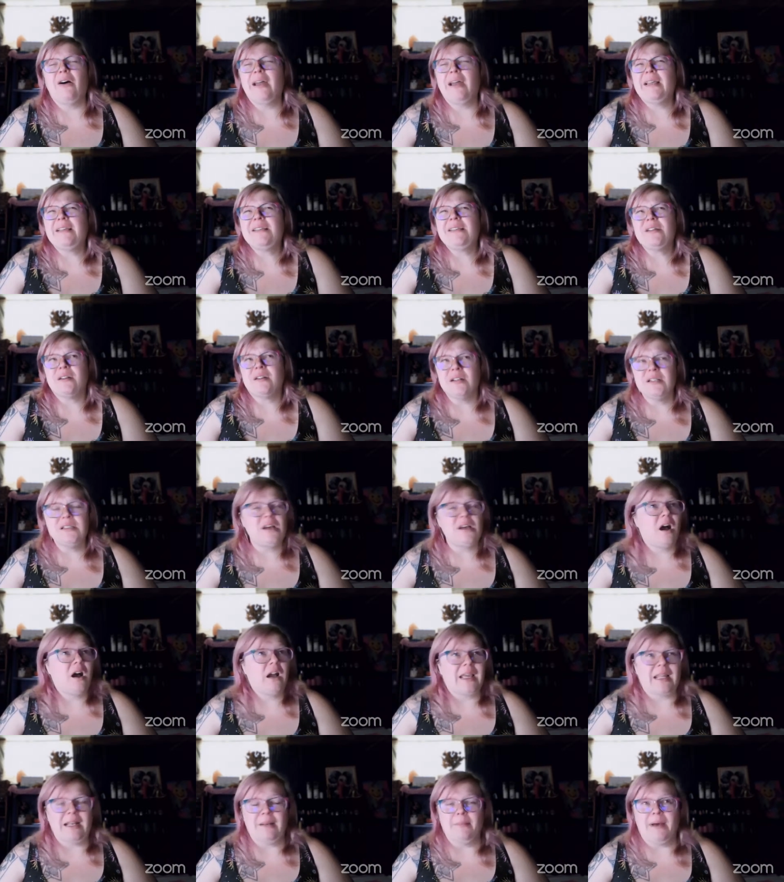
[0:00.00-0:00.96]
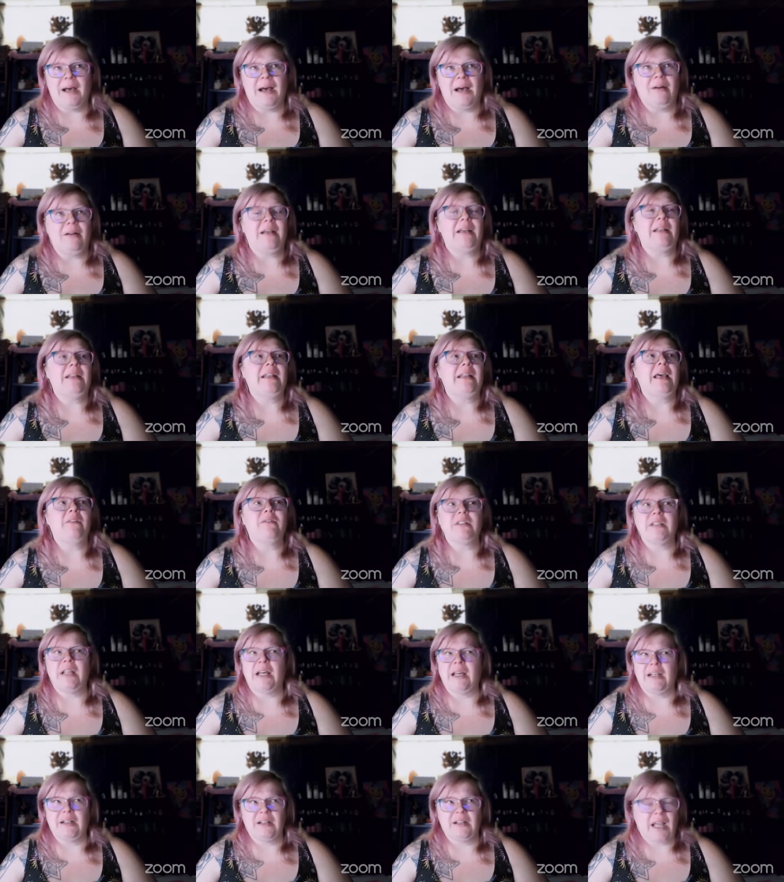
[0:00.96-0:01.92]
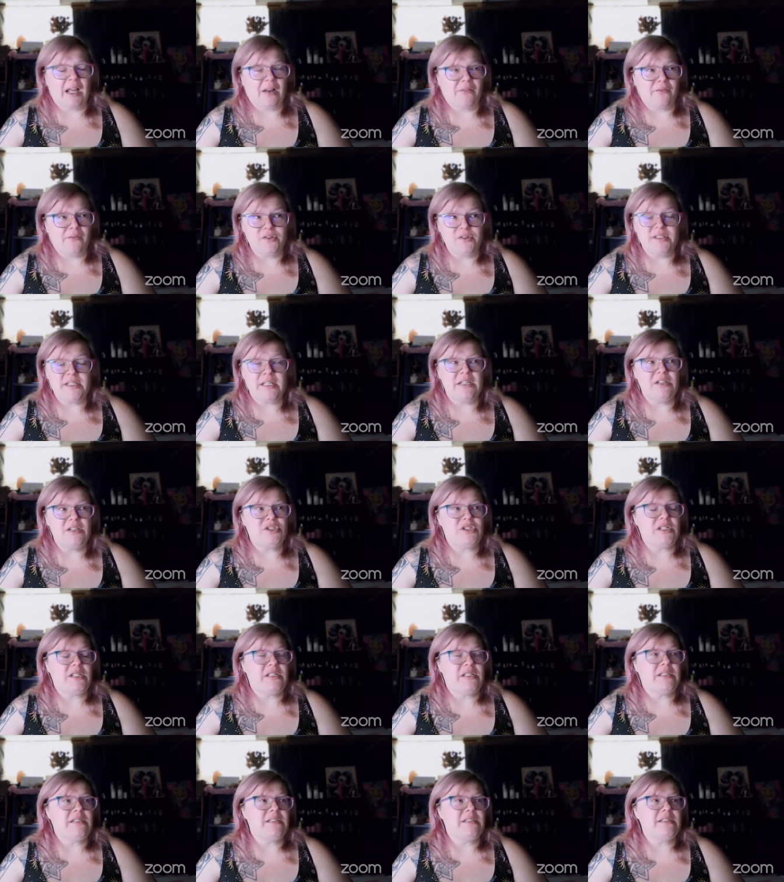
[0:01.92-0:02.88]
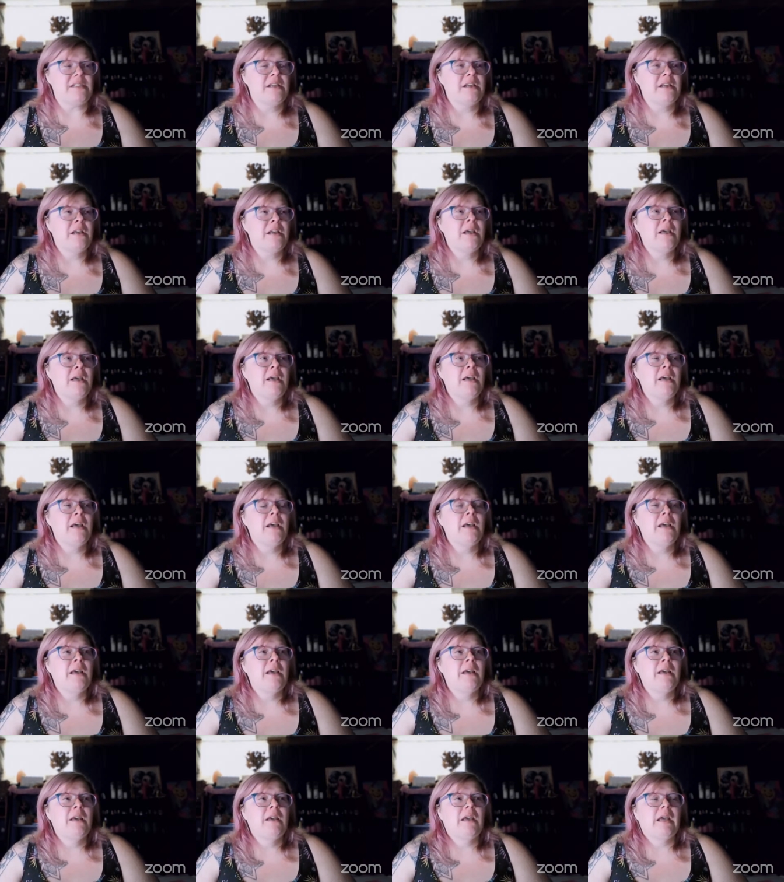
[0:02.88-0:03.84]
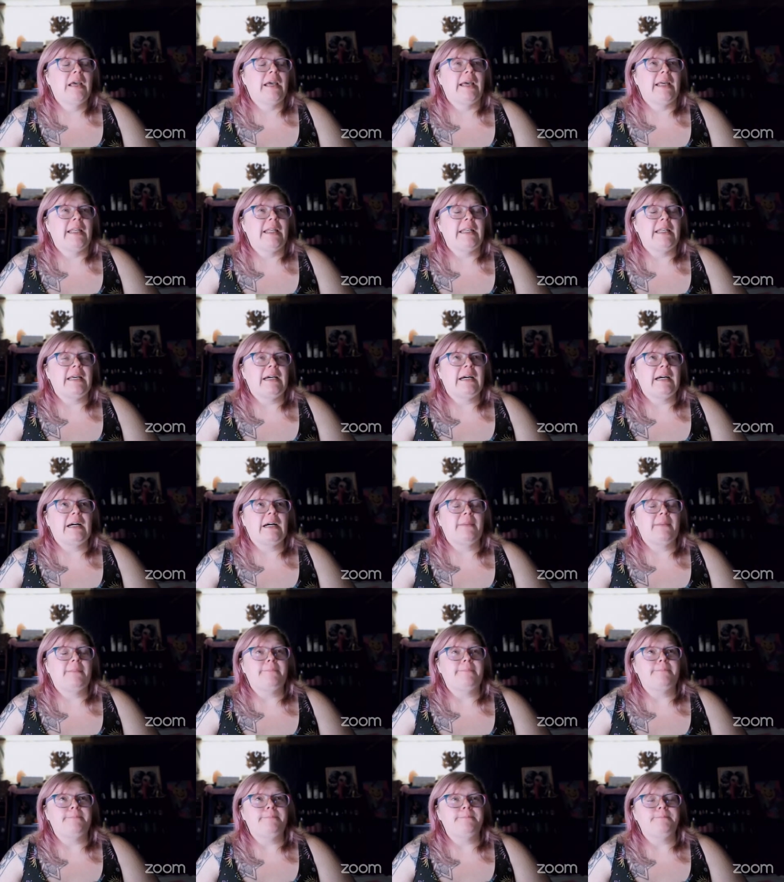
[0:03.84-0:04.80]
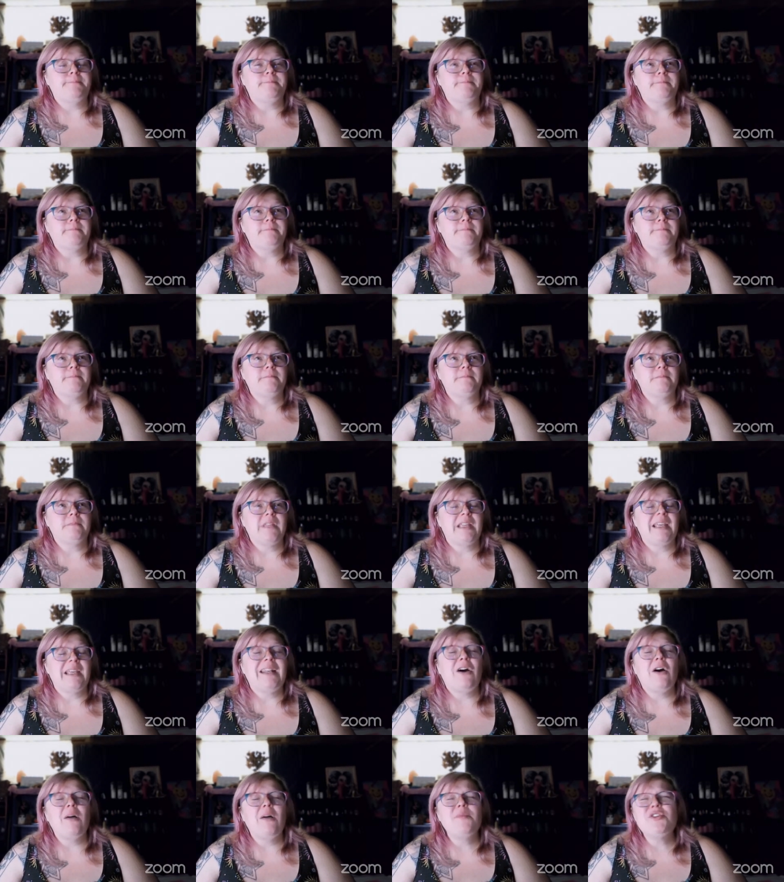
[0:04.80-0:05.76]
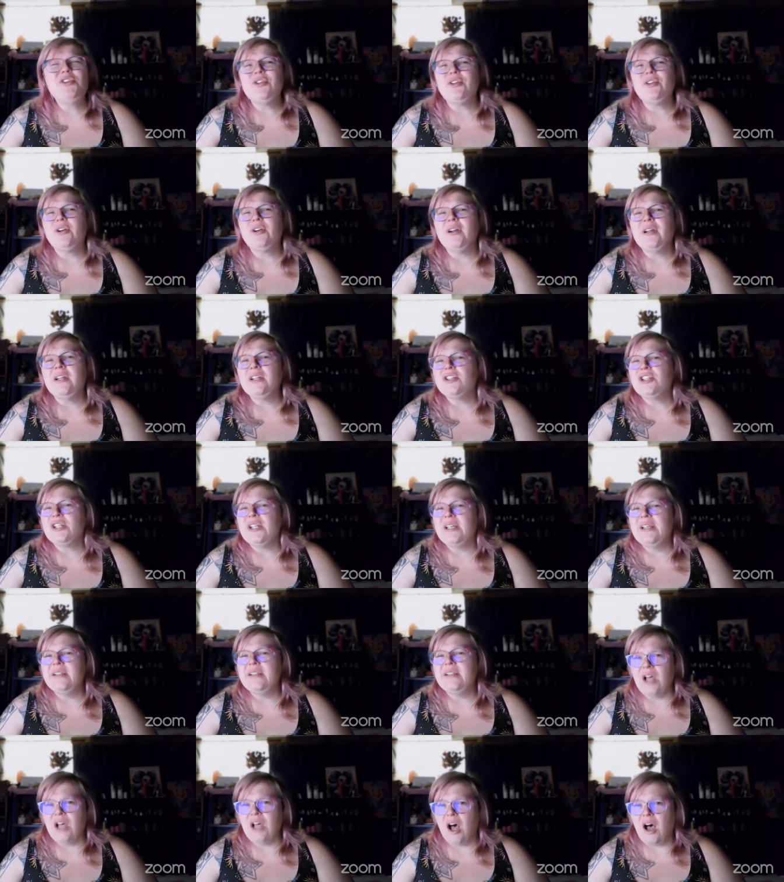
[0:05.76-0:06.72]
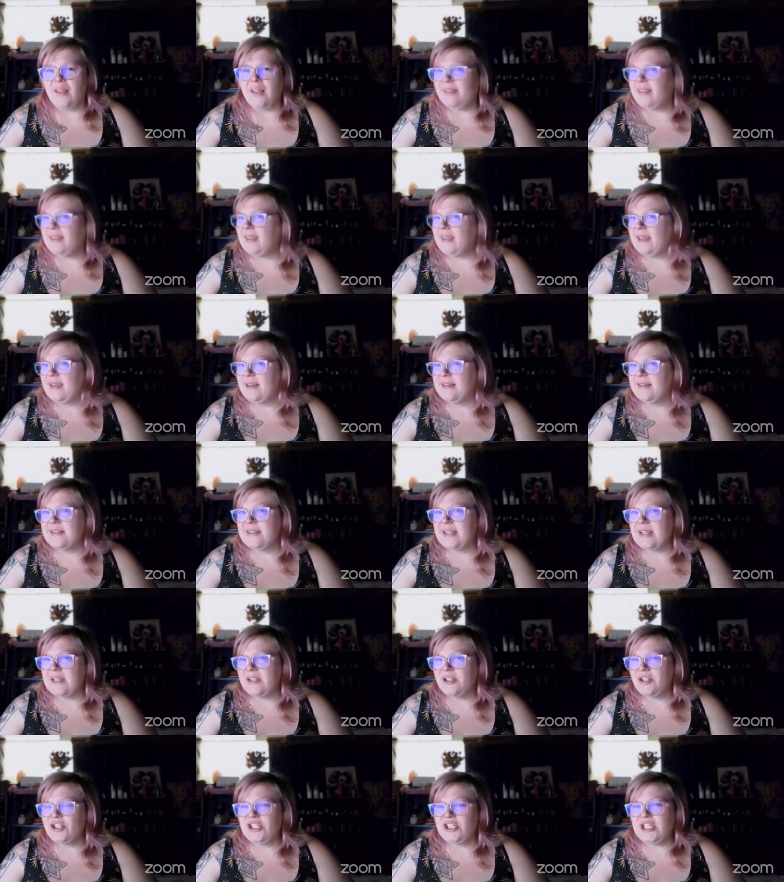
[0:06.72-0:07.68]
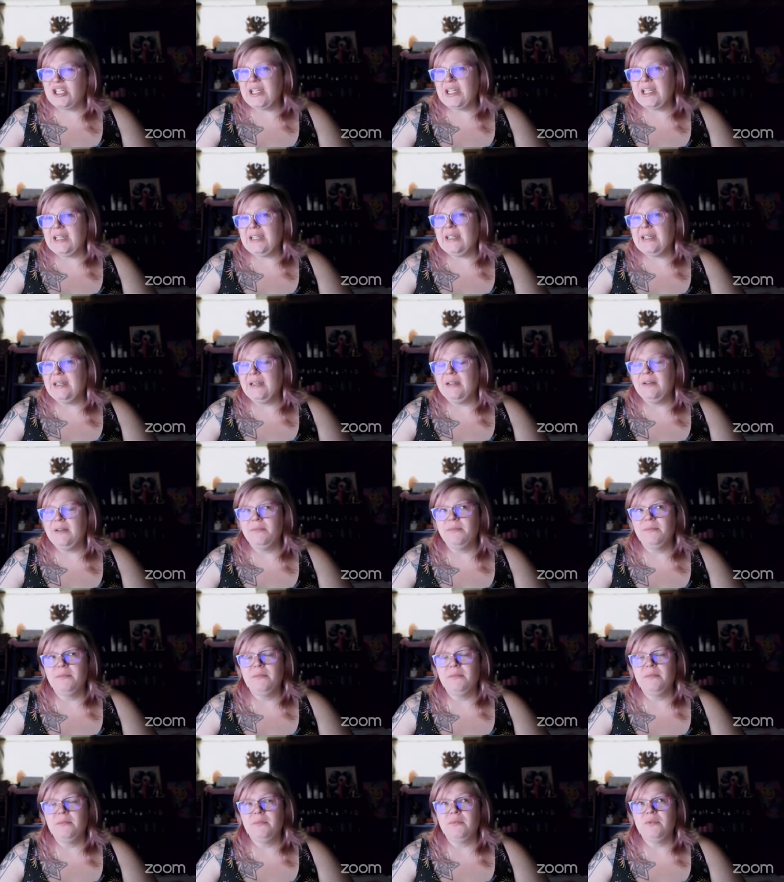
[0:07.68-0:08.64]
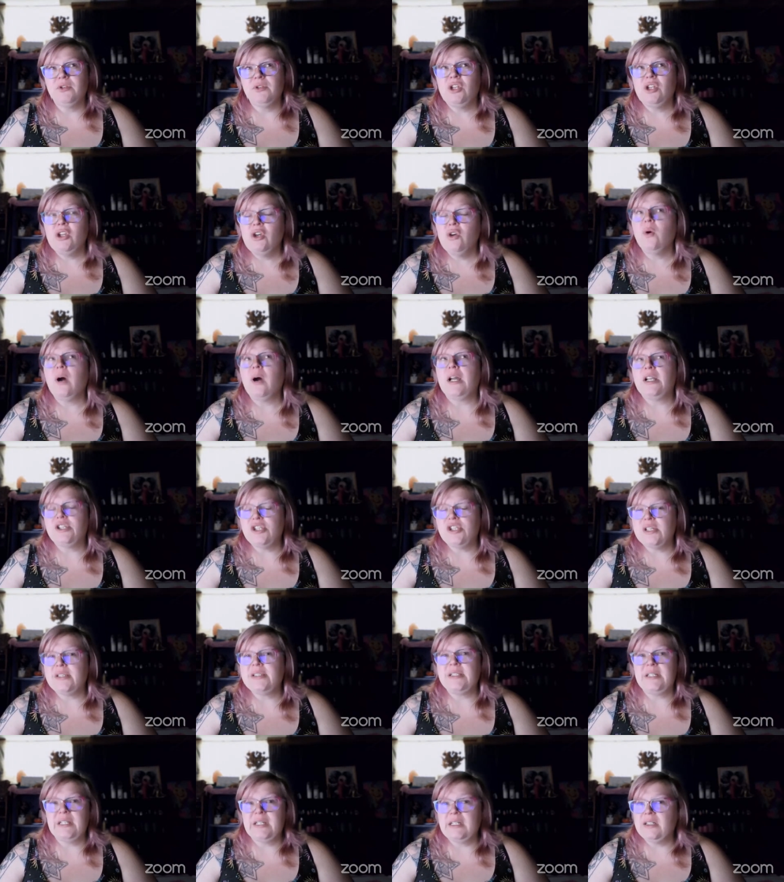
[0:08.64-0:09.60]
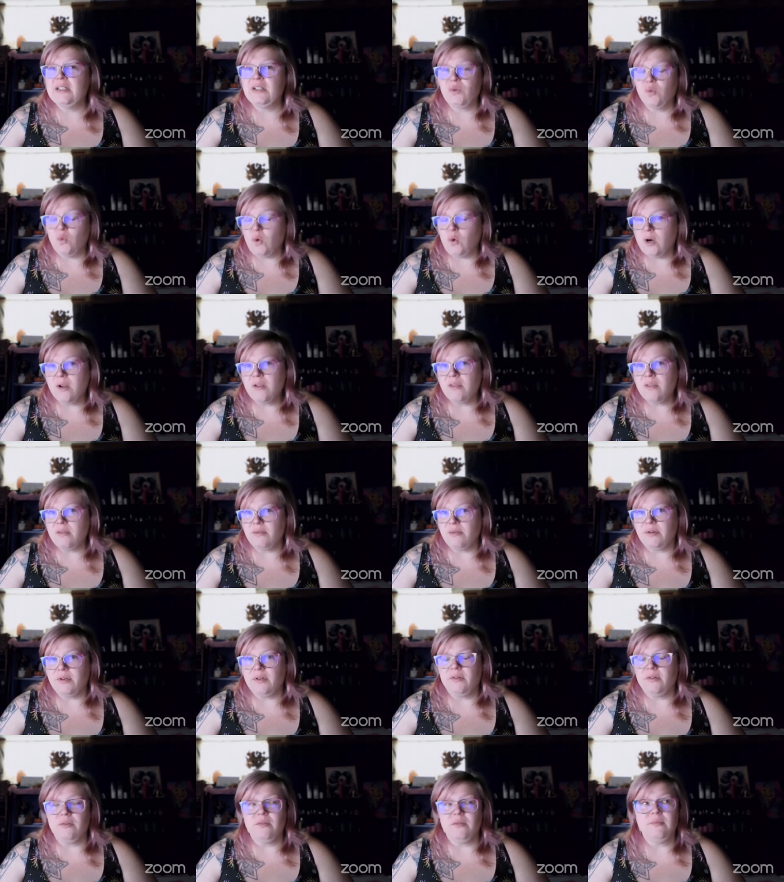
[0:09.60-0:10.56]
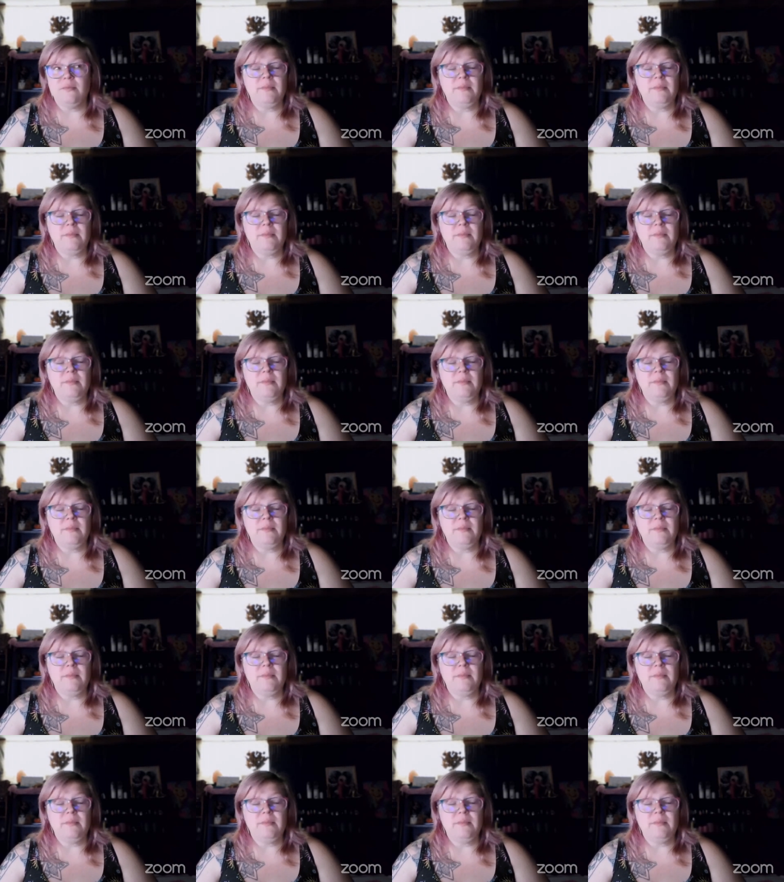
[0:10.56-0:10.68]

started talking about it and have a lot of conversations. And I'm sure she saw things that she knew I just needed to work through,